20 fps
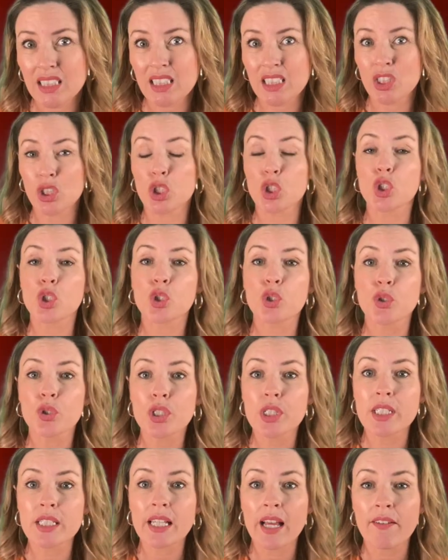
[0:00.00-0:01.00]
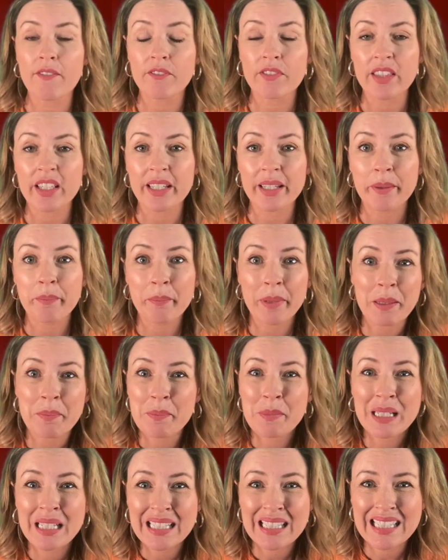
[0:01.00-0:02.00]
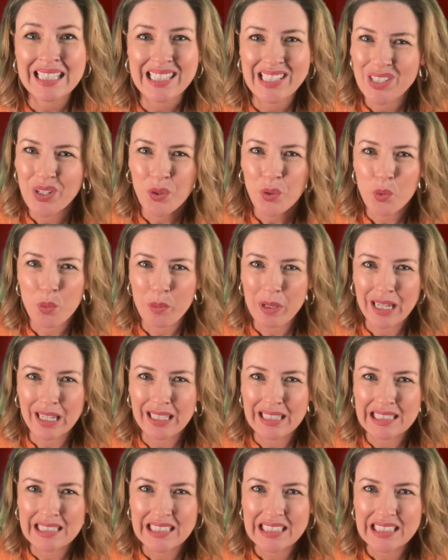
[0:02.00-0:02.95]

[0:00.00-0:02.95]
Did you do stuff that your mum doesn't know about?